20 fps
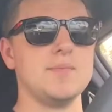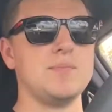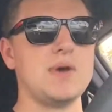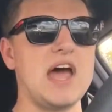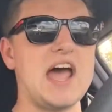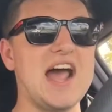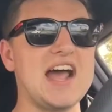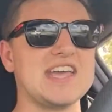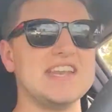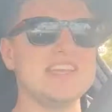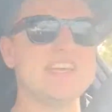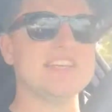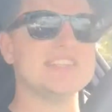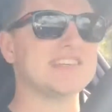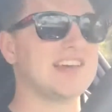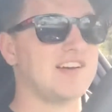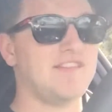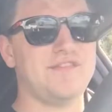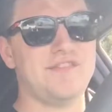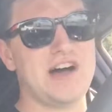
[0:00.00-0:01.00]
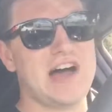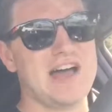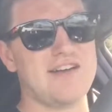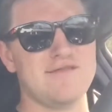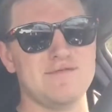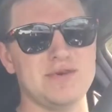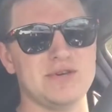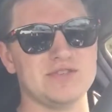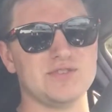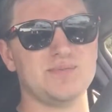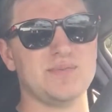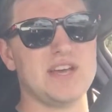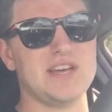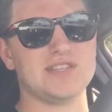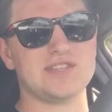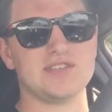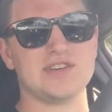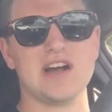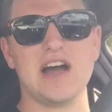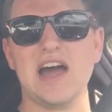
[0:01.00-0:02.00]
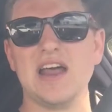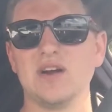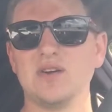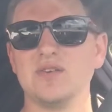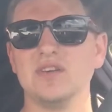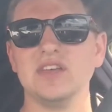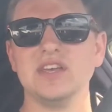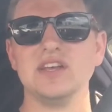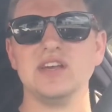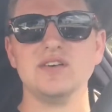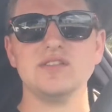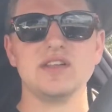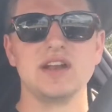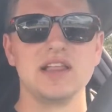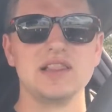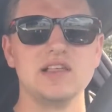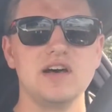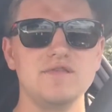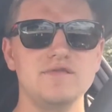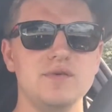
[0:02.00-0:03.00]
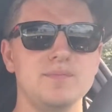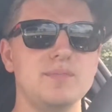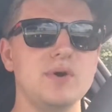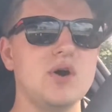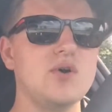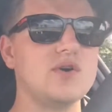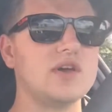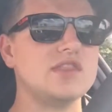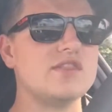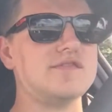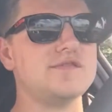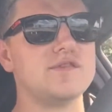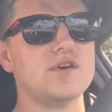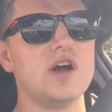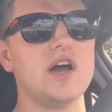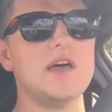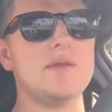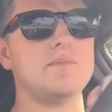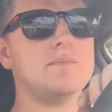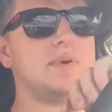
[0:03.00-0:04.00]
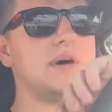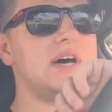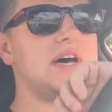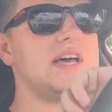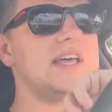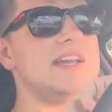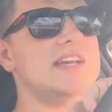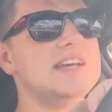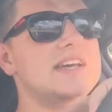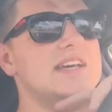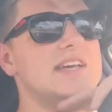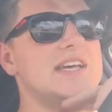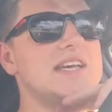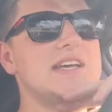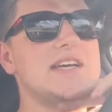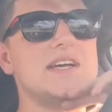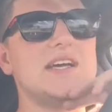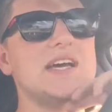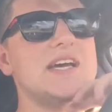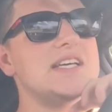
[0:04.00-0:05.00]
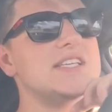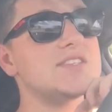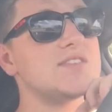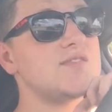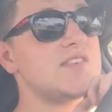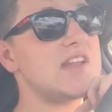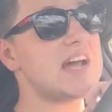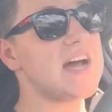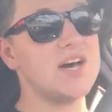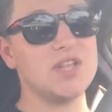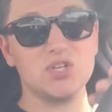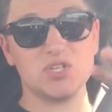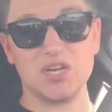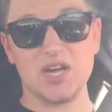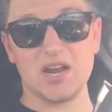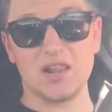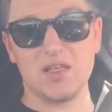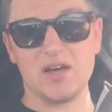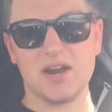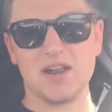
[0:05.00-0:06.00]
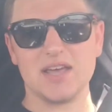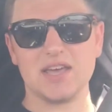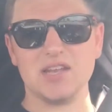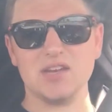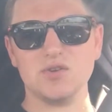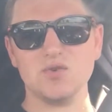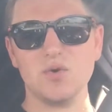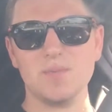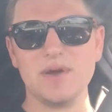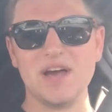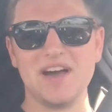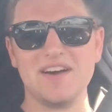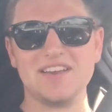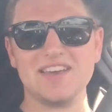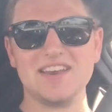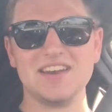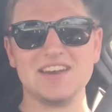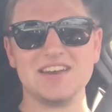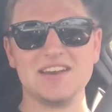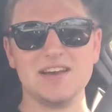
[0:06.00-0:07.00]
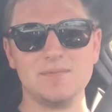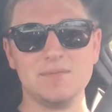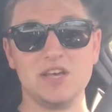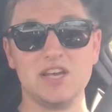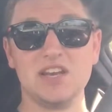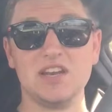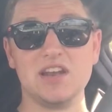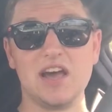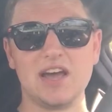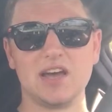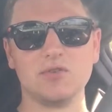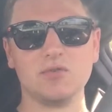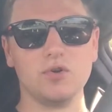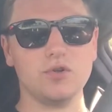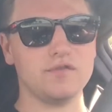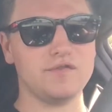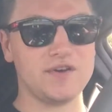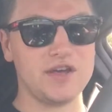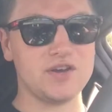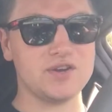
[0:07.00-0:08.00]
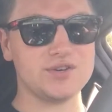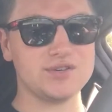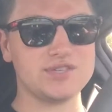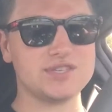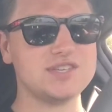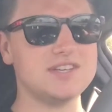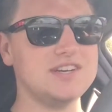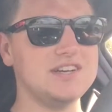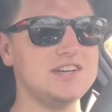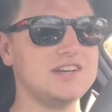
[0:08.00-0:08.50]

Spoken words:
the back needs like a 5mm spacer. I don't really know that I love to poke in the front, but as of now, there's not a lot I can do about it. I mean, I get to roll the fenders,